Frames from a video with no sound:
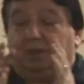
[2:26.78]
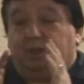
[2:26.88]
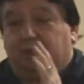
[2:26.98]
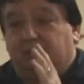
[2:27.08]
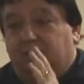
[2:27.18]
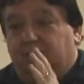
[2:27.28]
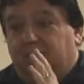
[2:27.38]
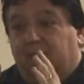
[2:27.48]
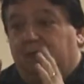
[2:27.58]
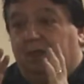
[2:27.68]
I have that.
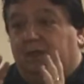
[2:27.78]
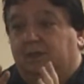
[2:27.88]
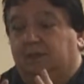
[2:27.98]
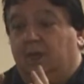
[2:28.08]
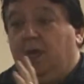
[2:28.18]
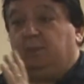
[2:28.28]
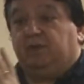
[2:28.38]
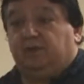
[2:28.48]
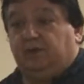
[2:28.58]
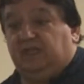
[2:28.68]
The
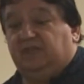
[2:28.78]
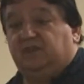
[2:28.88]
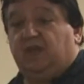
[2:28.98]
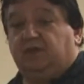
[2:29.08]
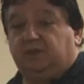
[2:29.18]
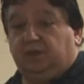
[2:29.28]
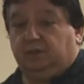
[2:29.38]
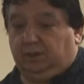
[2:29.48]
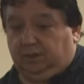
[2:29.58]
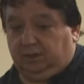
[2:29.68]
opposite is
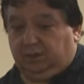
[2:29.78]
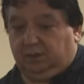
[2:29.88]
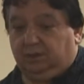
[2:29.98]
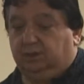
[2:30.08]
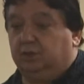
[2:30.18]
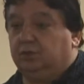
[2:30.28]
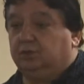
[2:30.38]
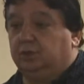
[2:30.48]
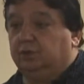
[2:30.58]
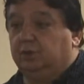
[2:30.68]
hostility,
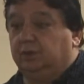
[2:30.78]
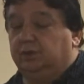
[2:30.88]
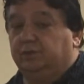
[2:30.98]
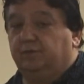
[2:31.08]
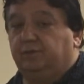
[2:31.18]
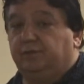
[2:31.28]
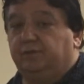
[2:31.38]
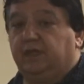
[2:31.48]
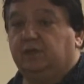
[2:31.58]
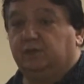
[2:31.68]
the
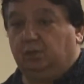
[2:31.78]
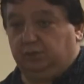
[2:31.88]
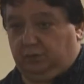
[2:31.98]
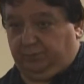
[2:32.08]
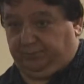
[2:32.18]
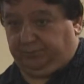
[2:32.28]
fake soldier.